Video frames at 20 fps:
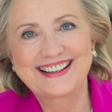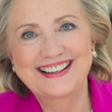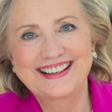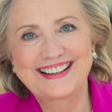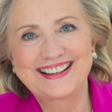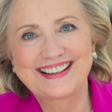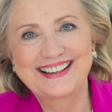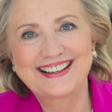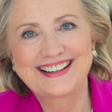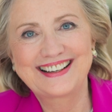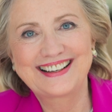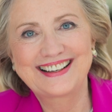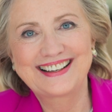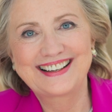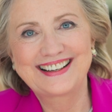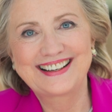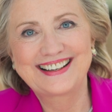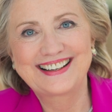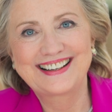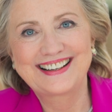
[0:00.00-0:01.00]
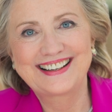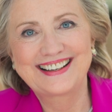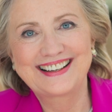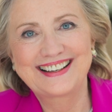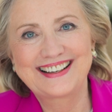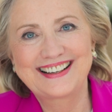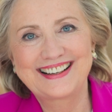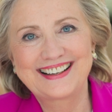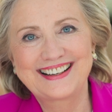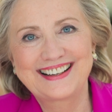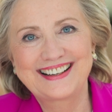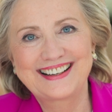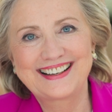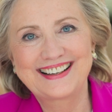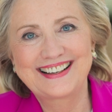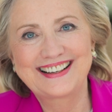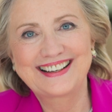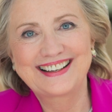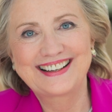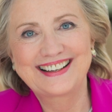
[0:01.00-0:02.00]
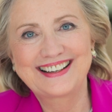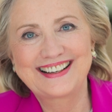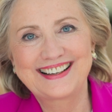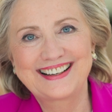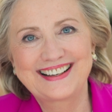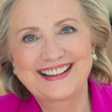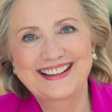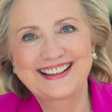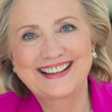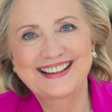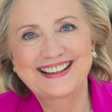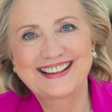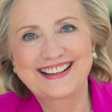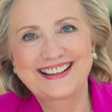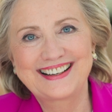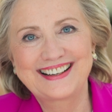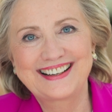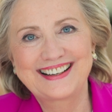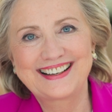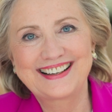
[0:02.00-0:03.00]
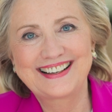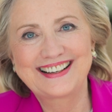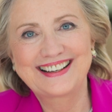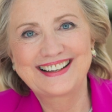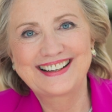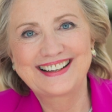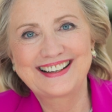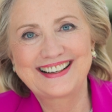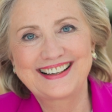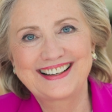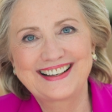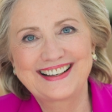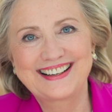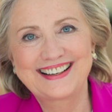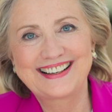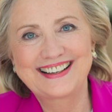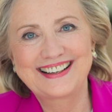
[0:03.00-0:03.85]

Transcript: The person shown says nothing.